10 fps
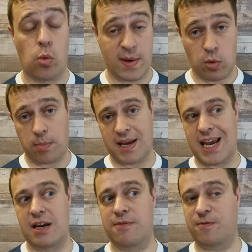we will be
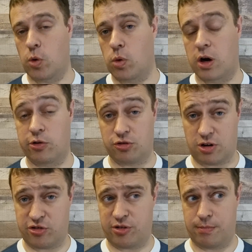in full
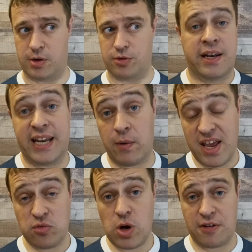construction mode. Now it
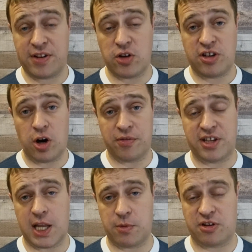is worth noting,
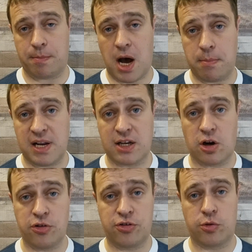obviously there was a public
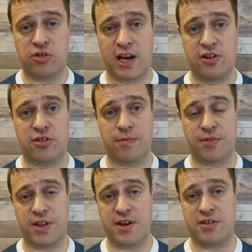consultation
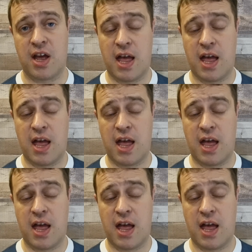for this.